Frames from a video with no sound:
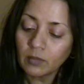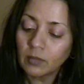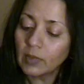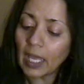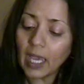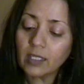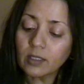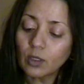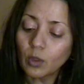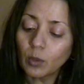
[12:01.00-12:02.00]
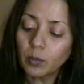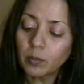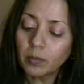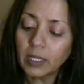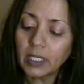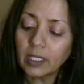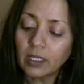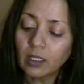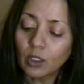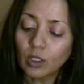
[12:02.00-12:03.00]
"There has been
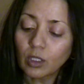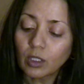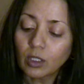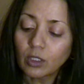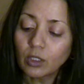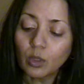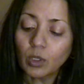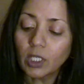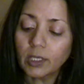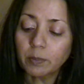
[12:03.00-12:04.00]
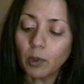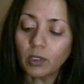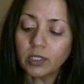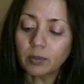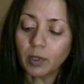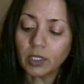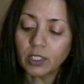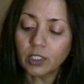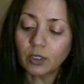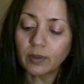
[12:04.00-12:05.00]
no cult
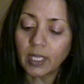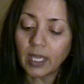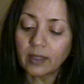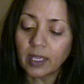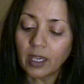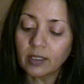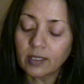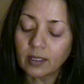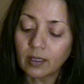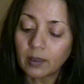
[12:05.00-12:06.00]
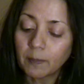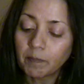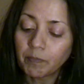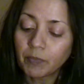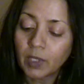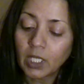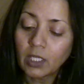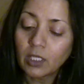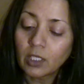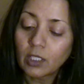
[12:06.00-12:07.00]
prostitute there," they answered.
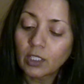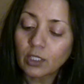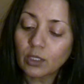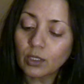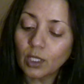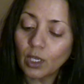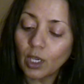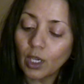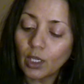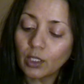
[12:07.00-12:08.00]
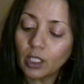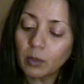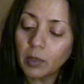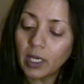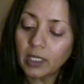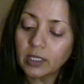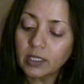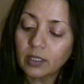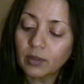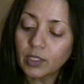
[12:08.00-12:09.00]
So the Adullamite
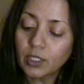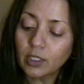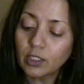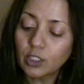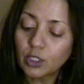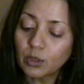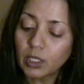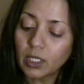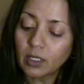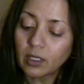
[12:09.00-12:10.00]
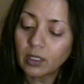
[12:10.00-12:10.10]
returned to Judah,